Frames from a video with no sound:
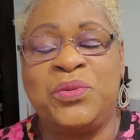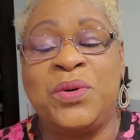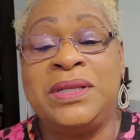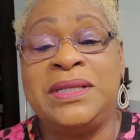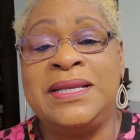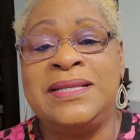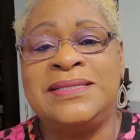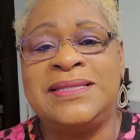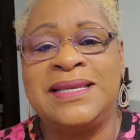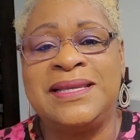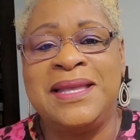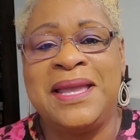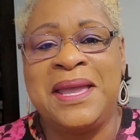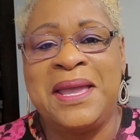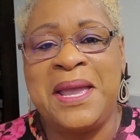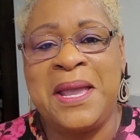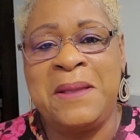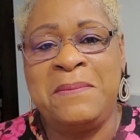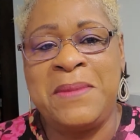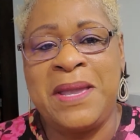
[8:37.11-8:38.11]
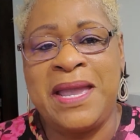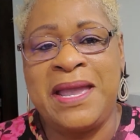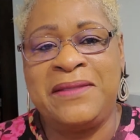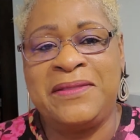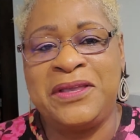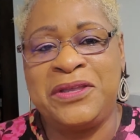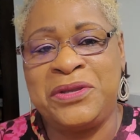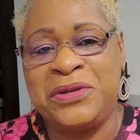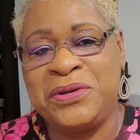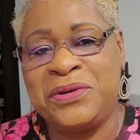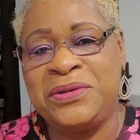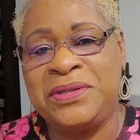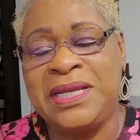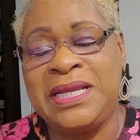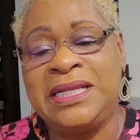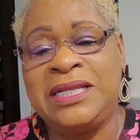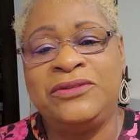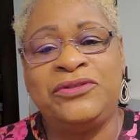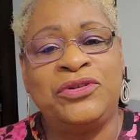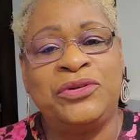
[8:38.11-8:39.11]
What is it, amen, that you're
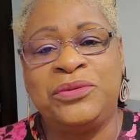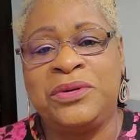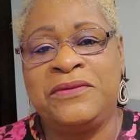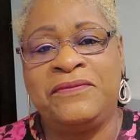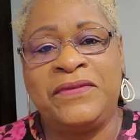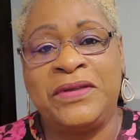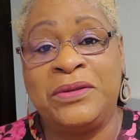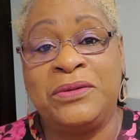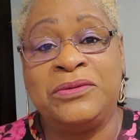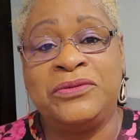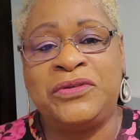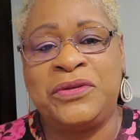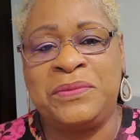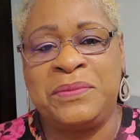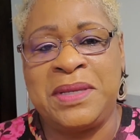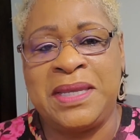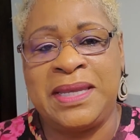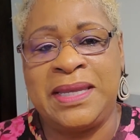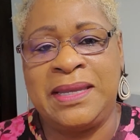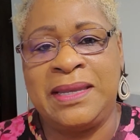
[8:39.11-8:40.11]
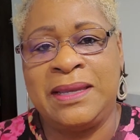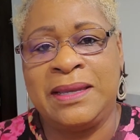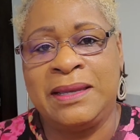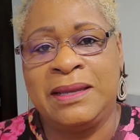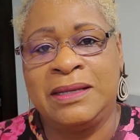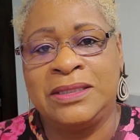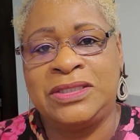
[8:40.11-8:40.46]
needing to reveal to me